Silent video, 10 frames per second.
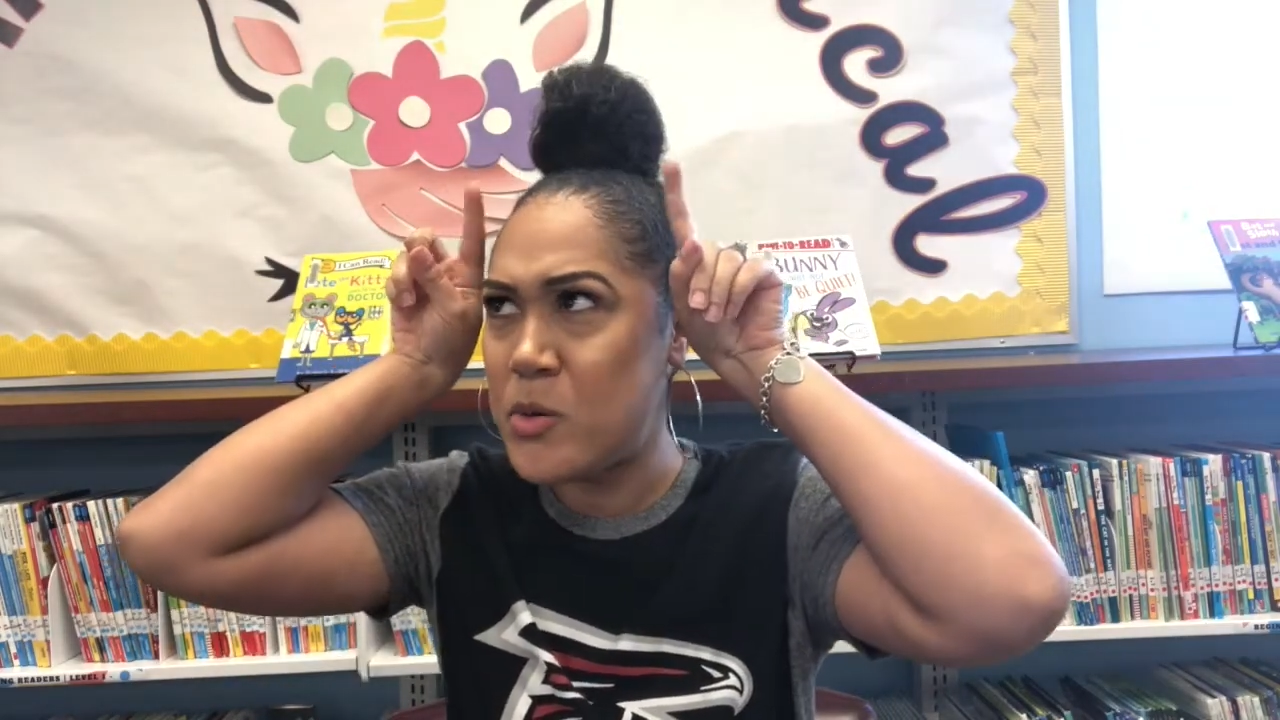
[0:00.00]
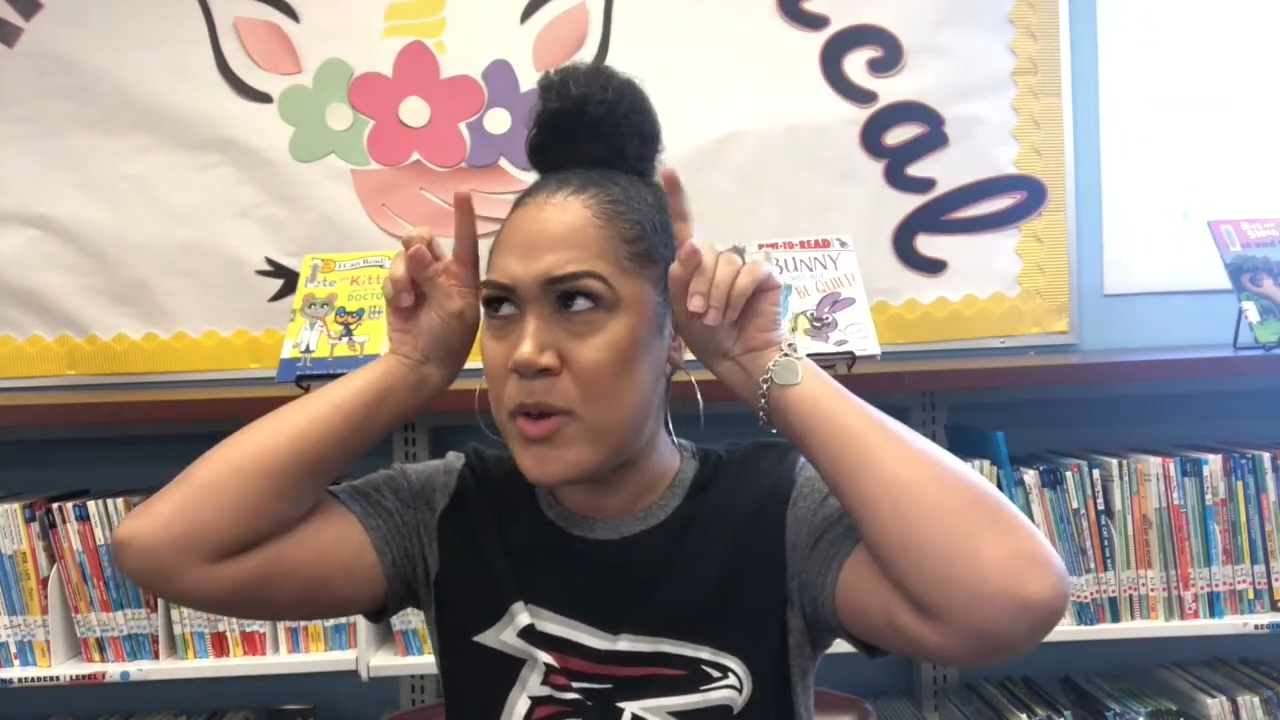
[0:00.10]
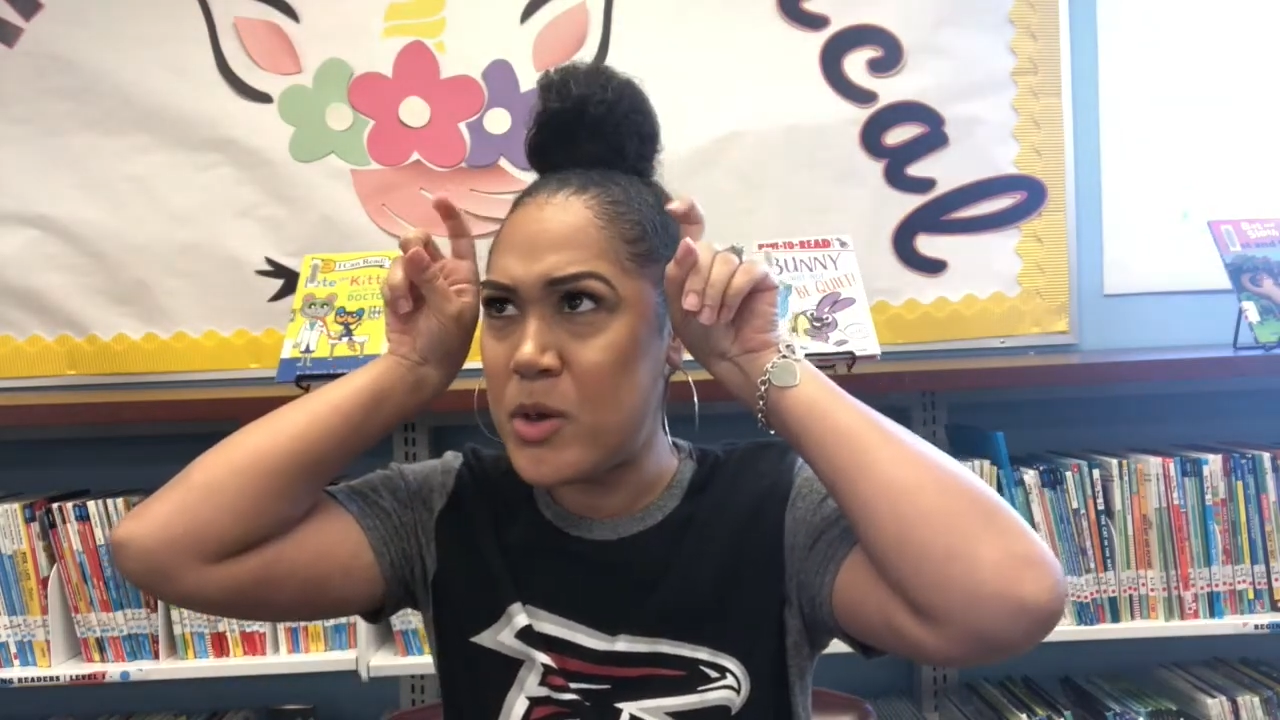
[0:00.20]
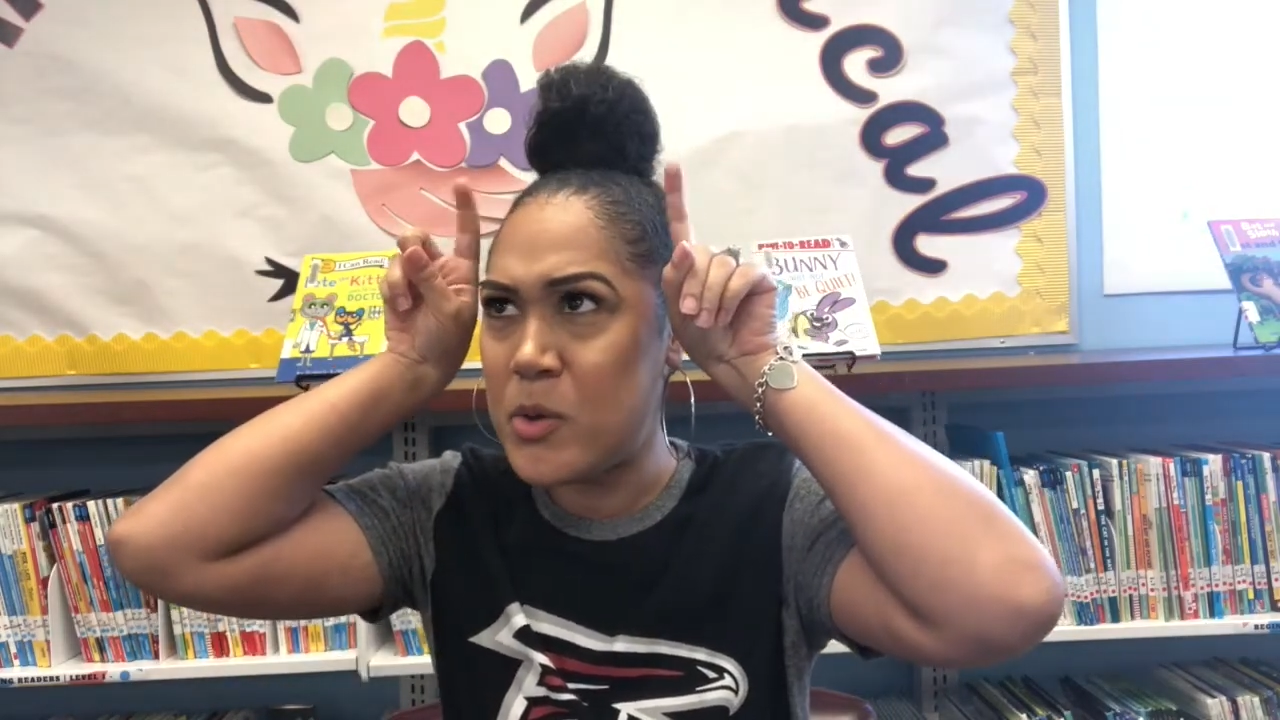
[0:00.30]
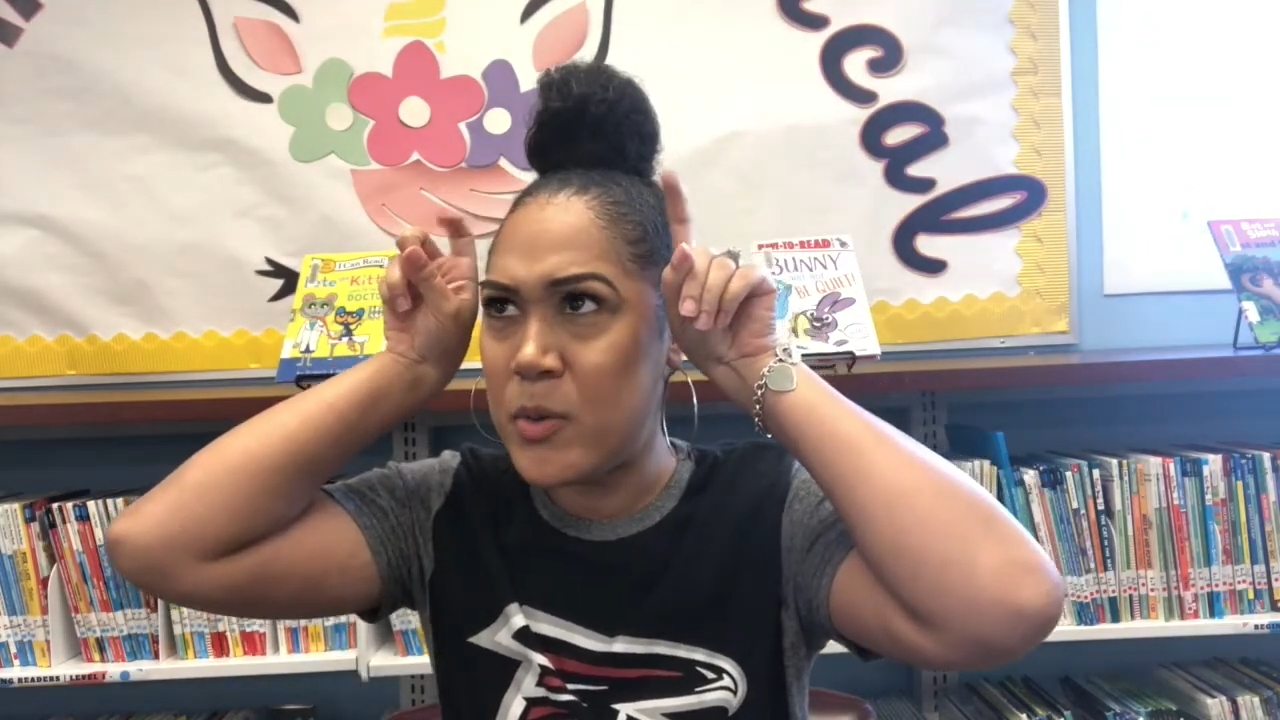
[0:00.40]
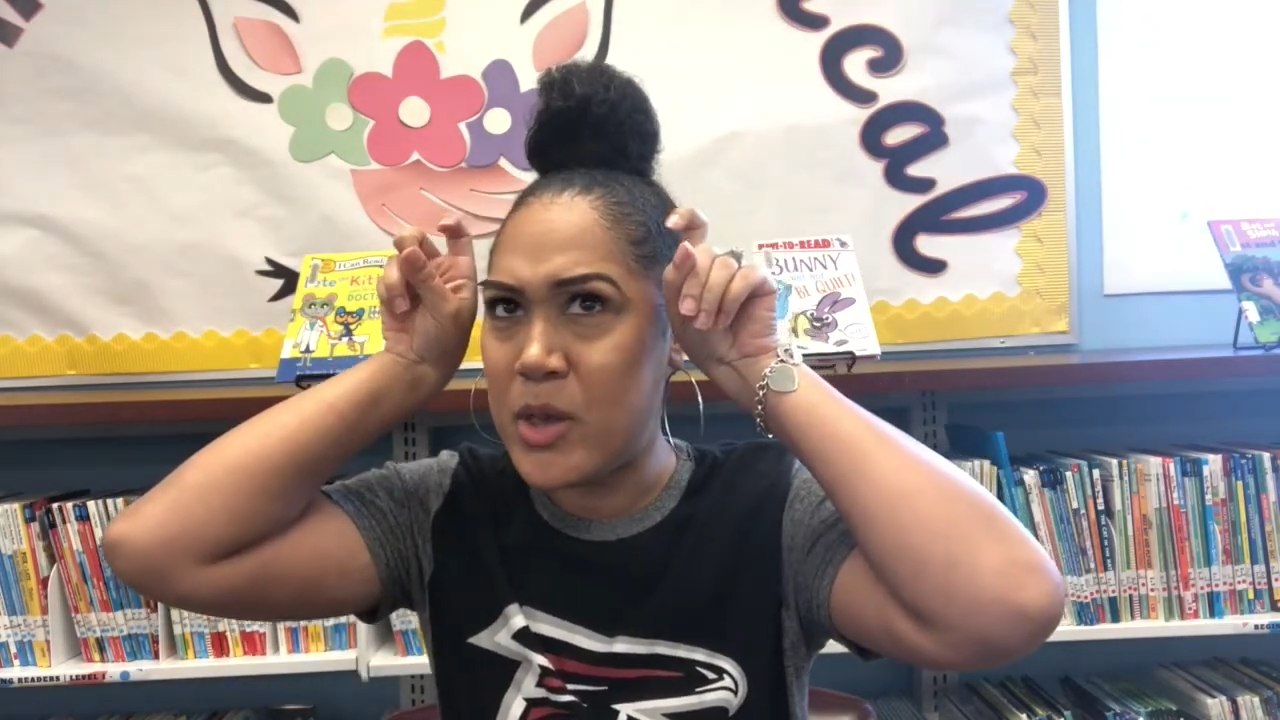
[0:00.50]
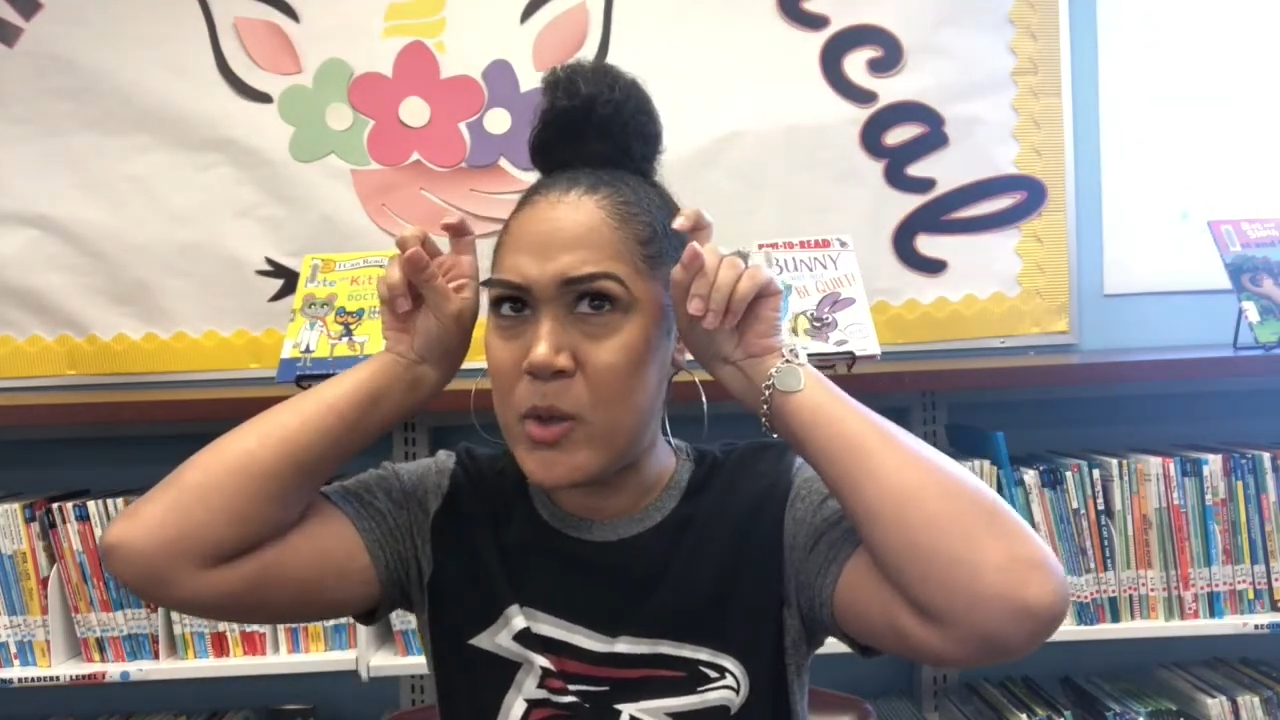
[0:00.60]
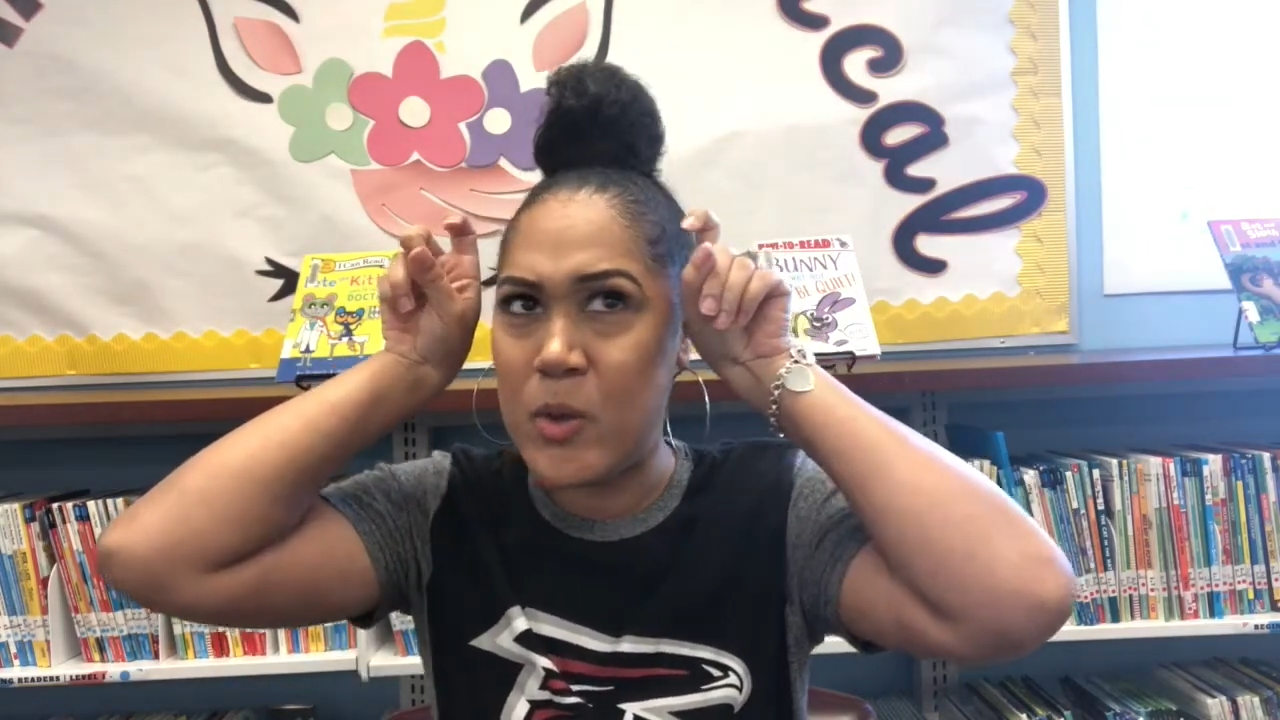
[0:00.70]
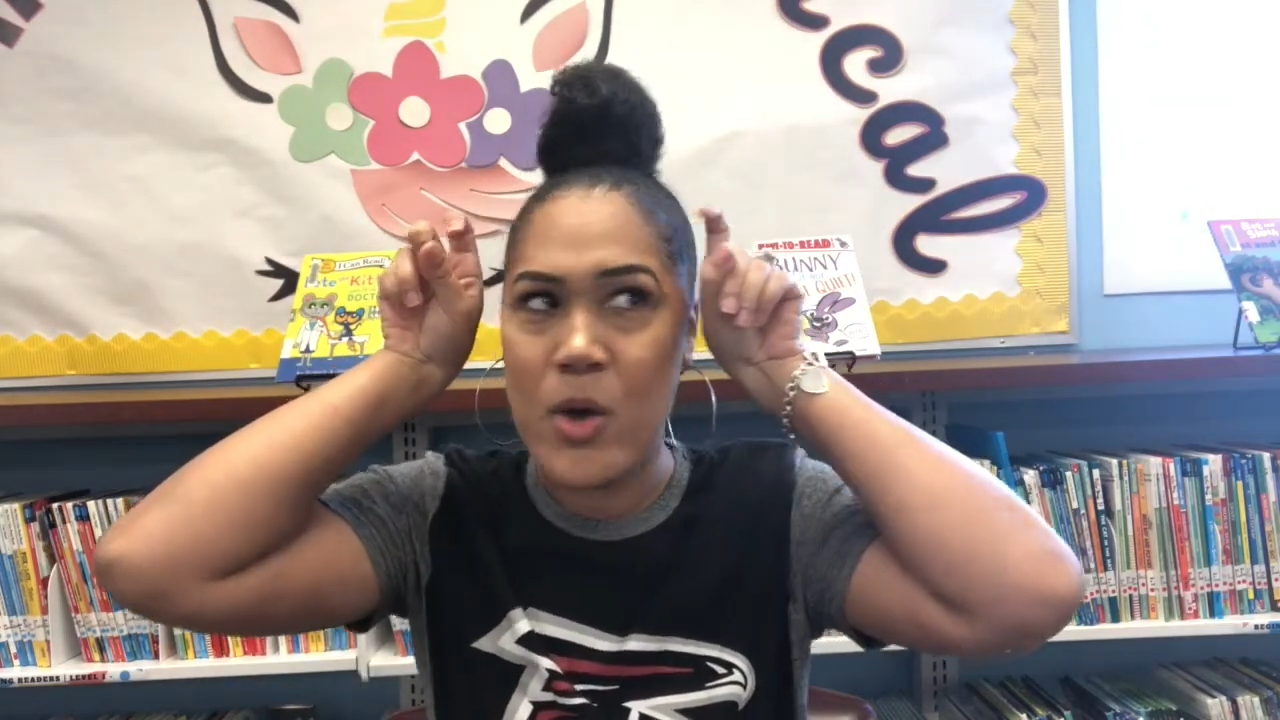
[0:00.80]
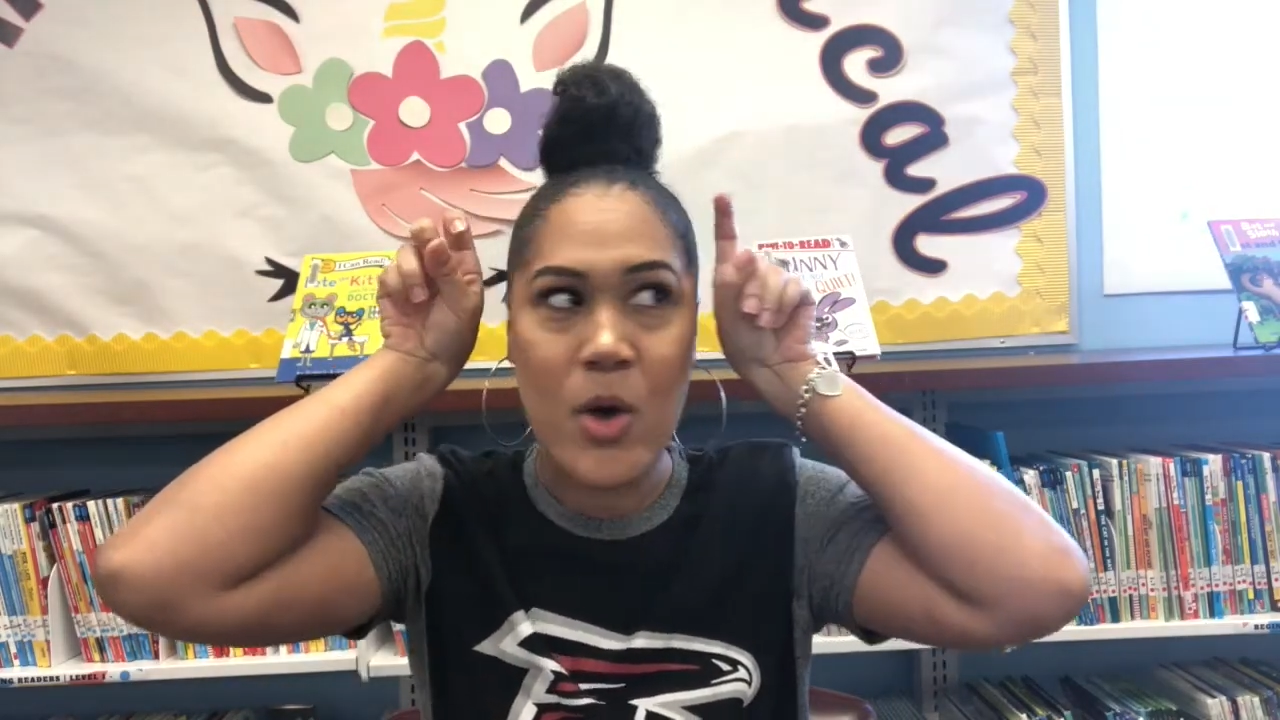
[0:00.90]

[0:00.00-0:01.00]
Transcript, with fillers: wiggle, wiggle,